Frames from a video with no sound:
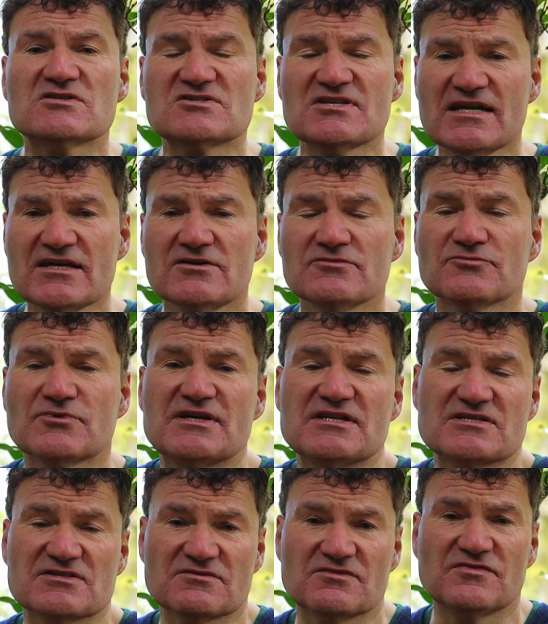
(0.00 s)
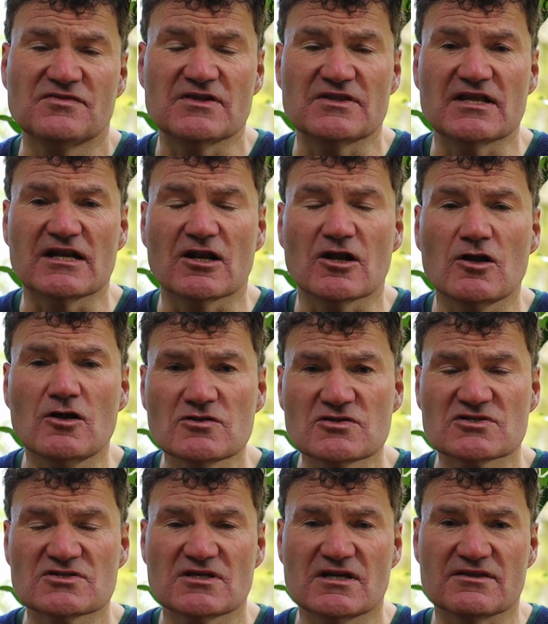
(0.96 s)
second reason for the
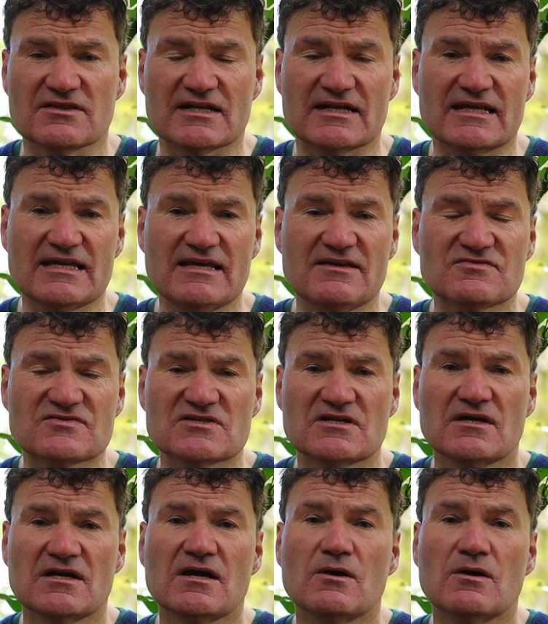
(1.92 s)
loss of the leaves,